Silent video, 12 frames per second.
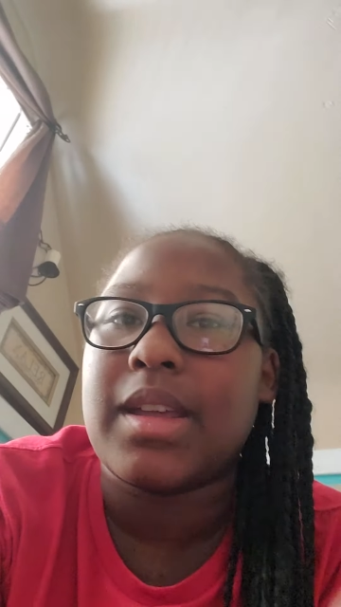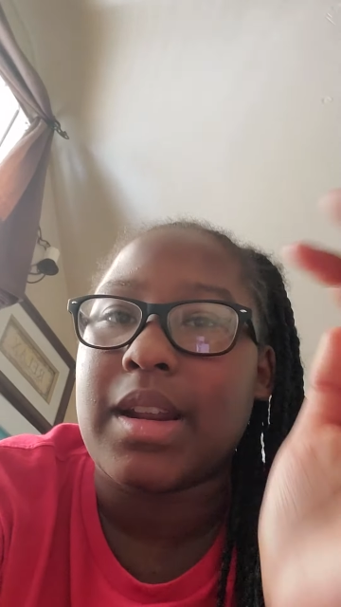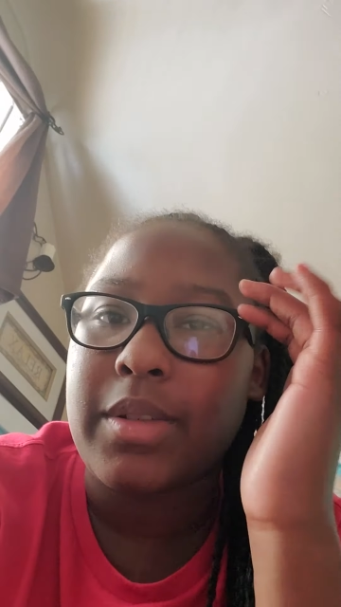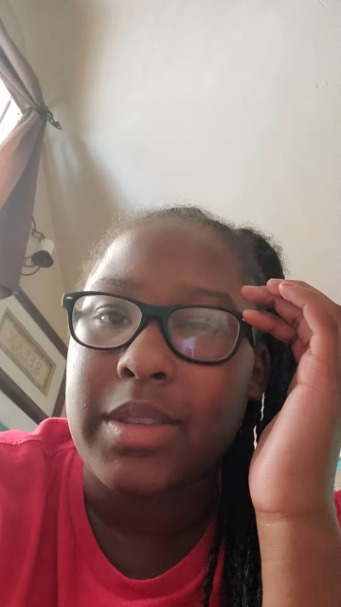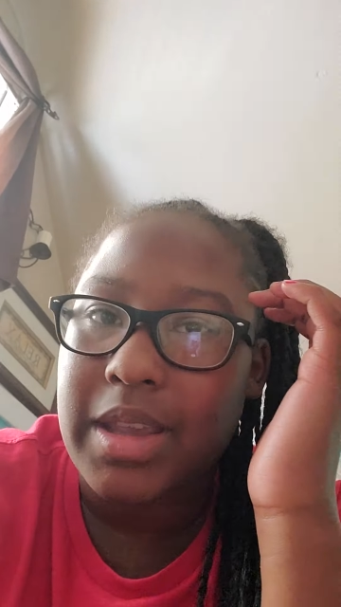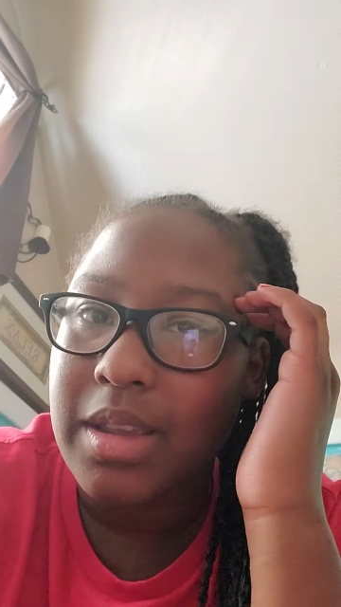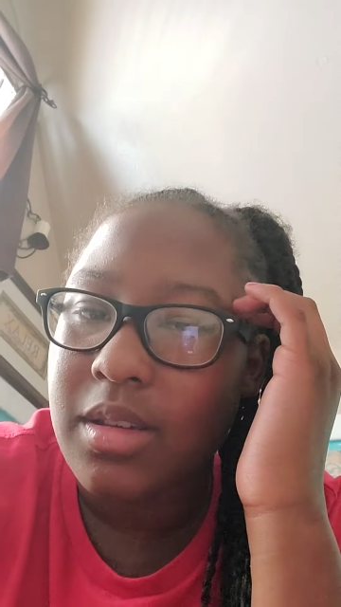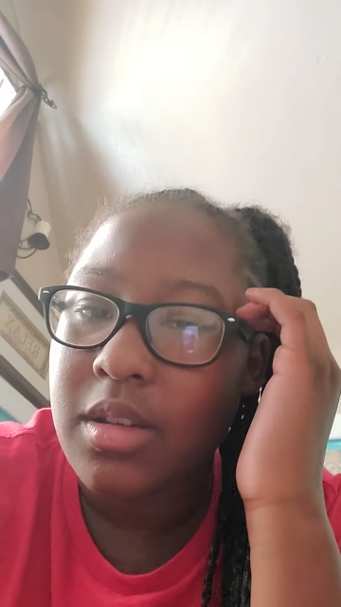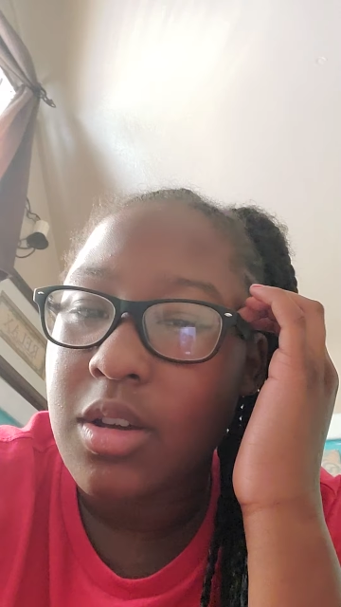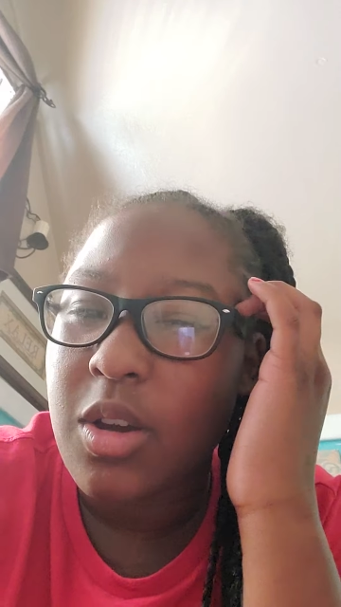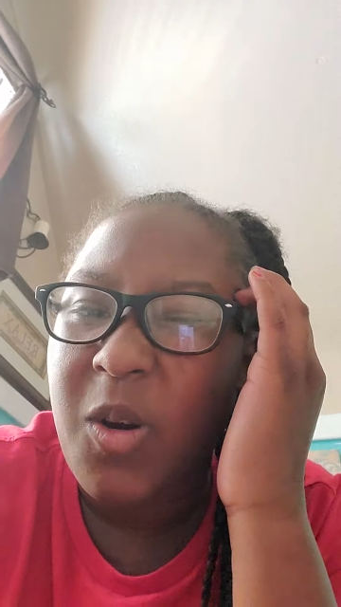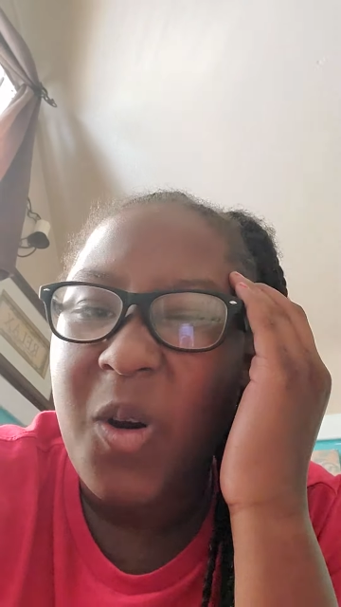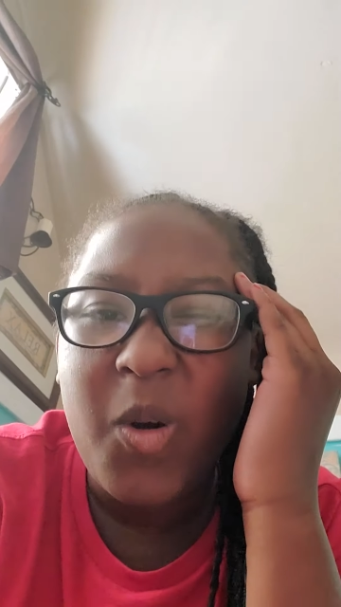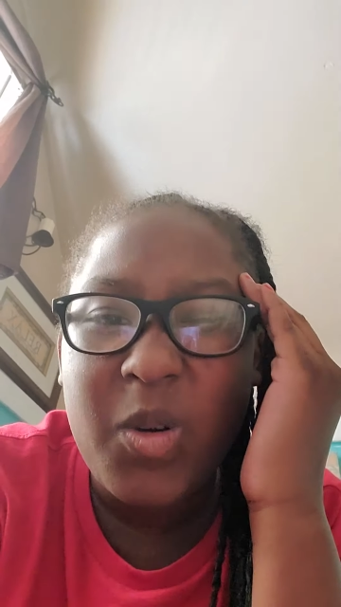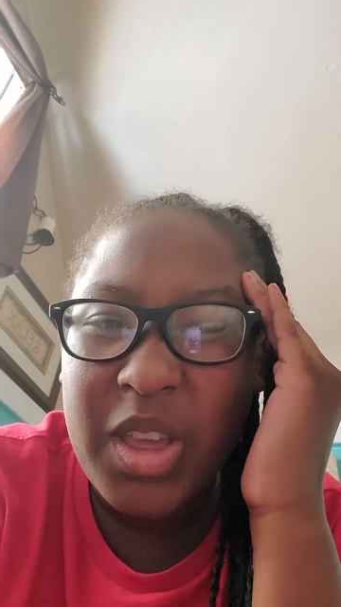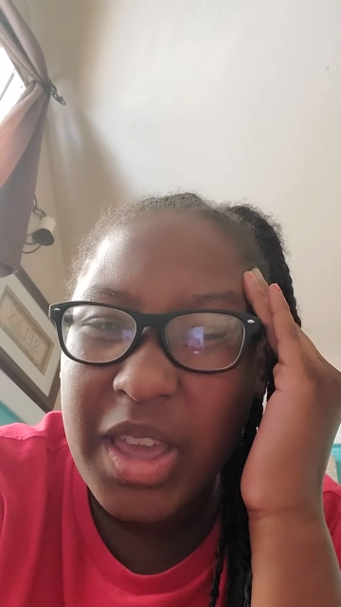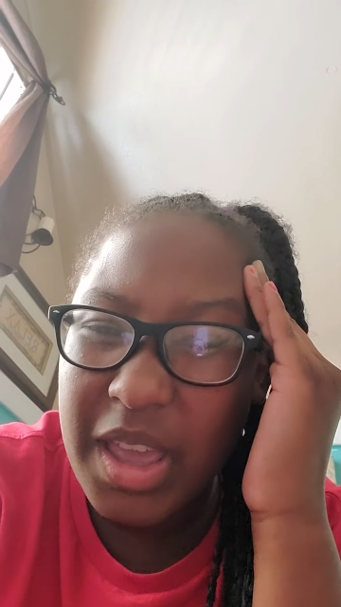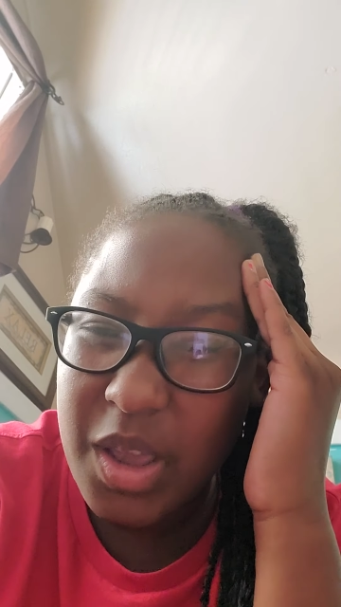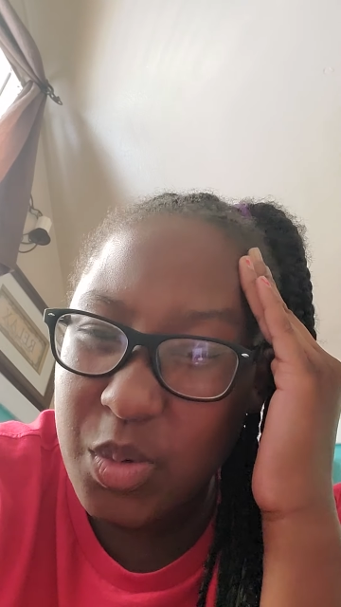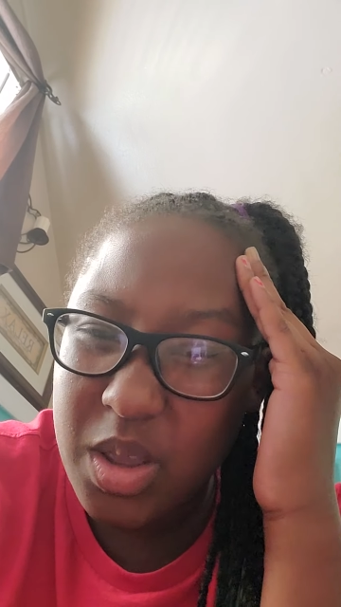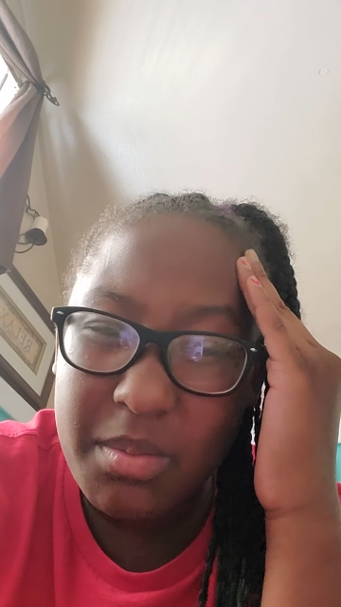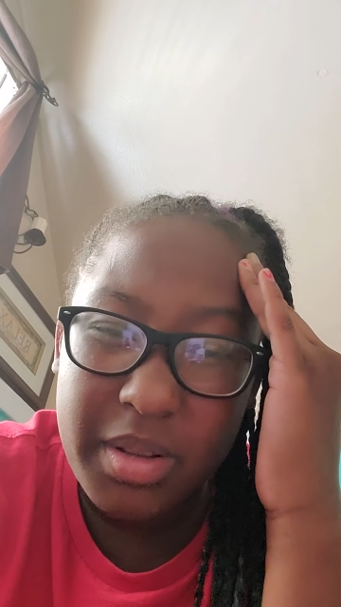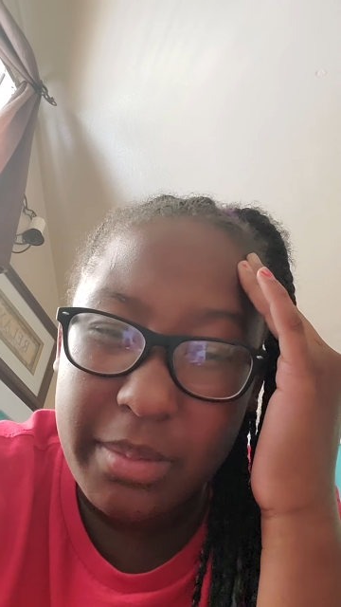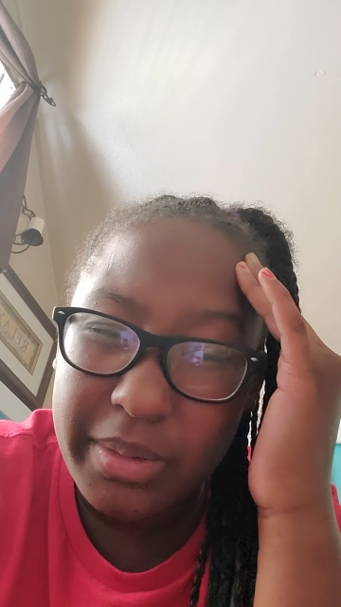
And I was like, okay, we can play